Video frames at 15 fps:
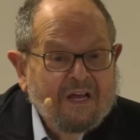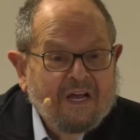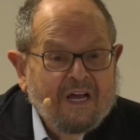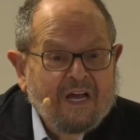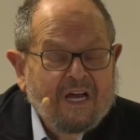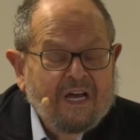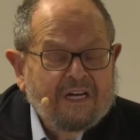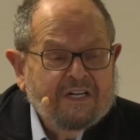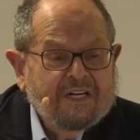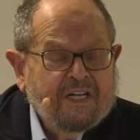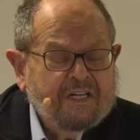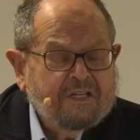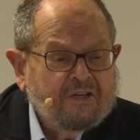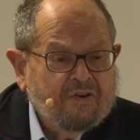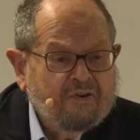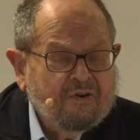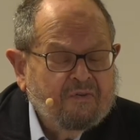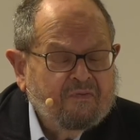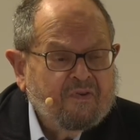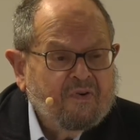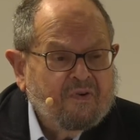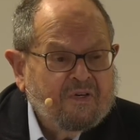And Hitler,
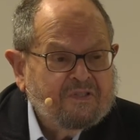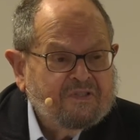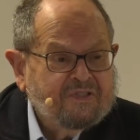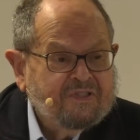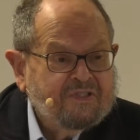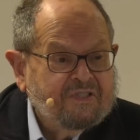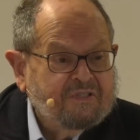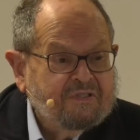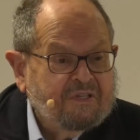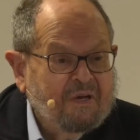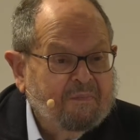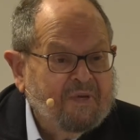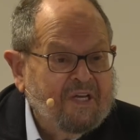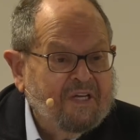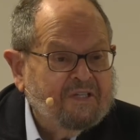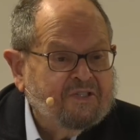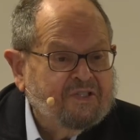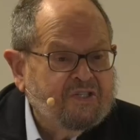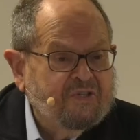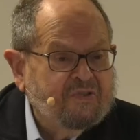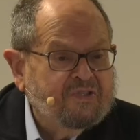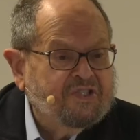of course, appealed
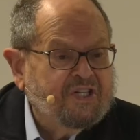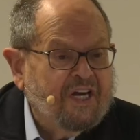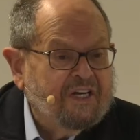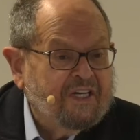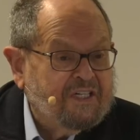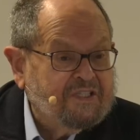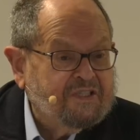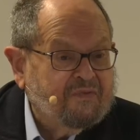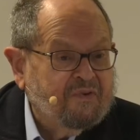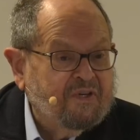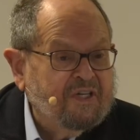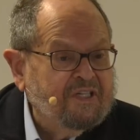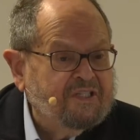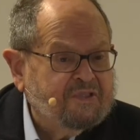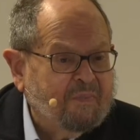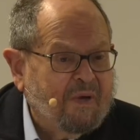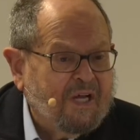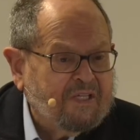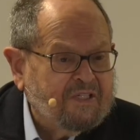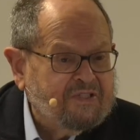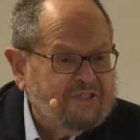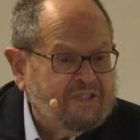to eugenics for his
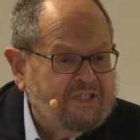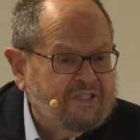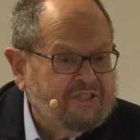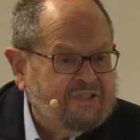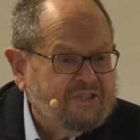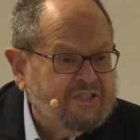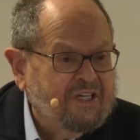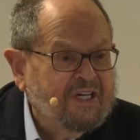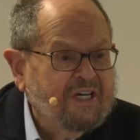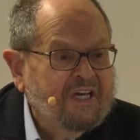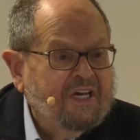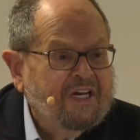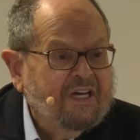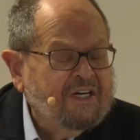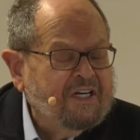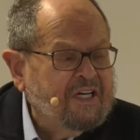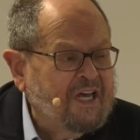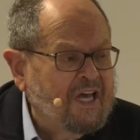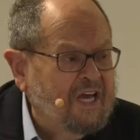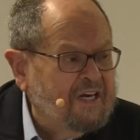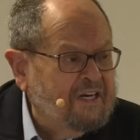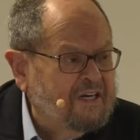policies, and
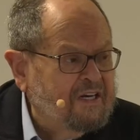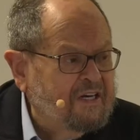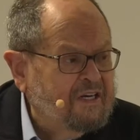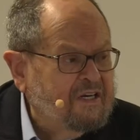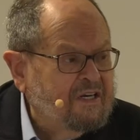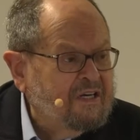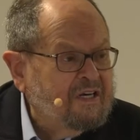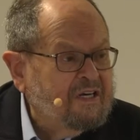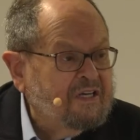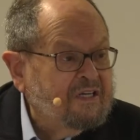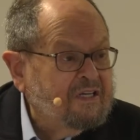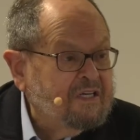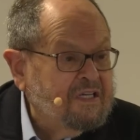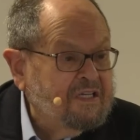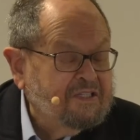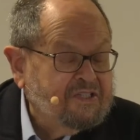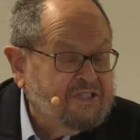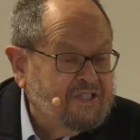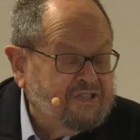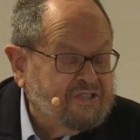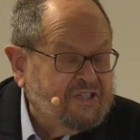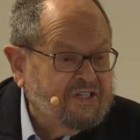again
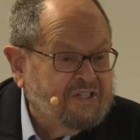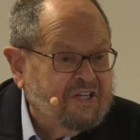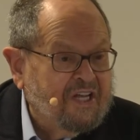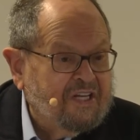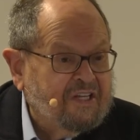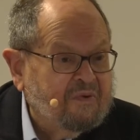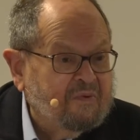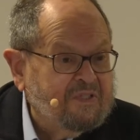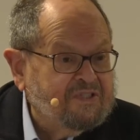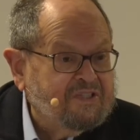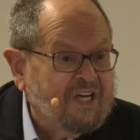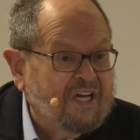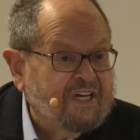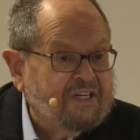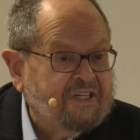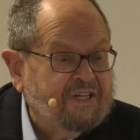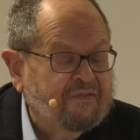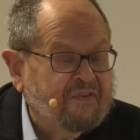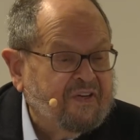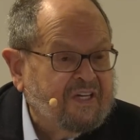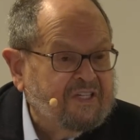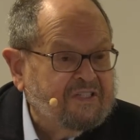insisted that there was
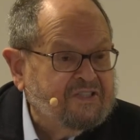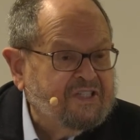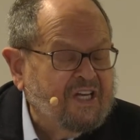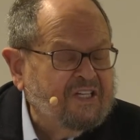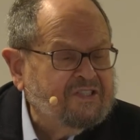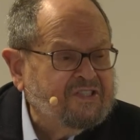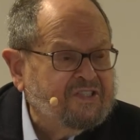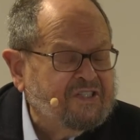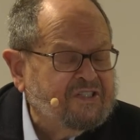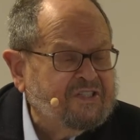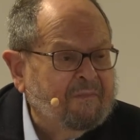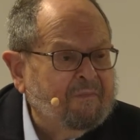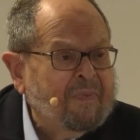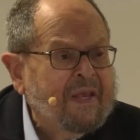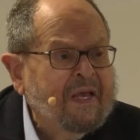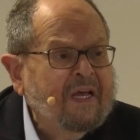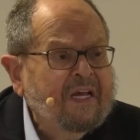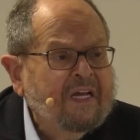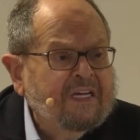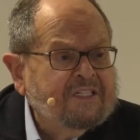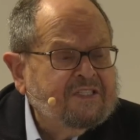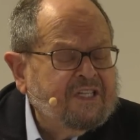scientific consensus.
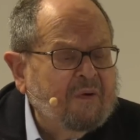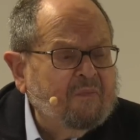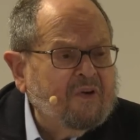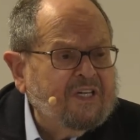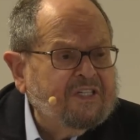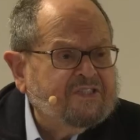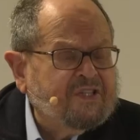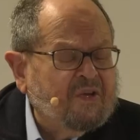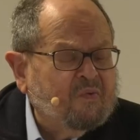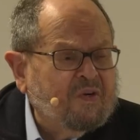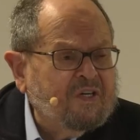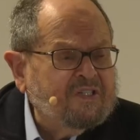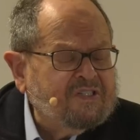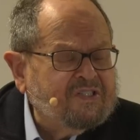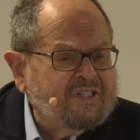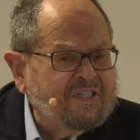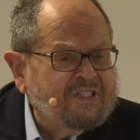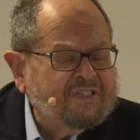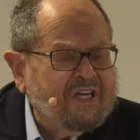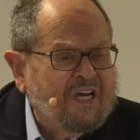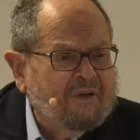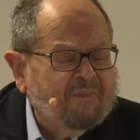In some ways, the worst
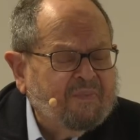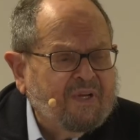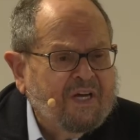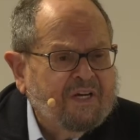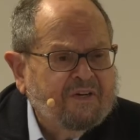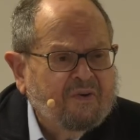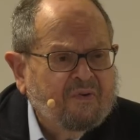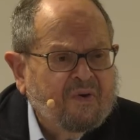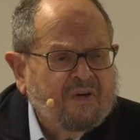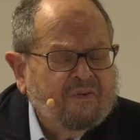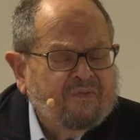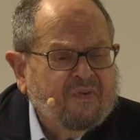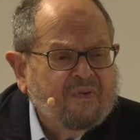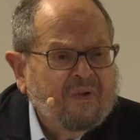example I know of